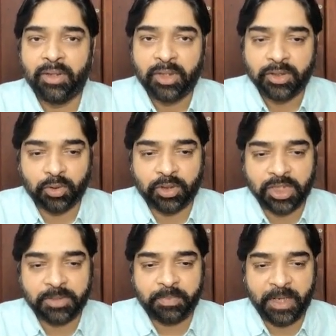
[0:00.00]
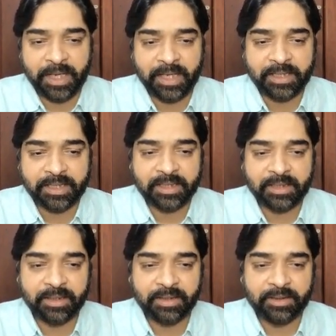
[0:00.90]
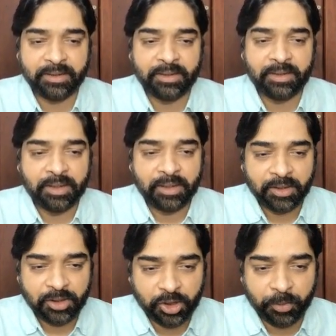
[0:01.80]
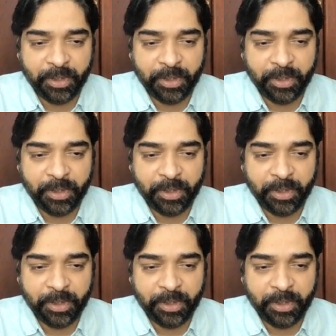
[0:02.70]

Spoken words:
So this place should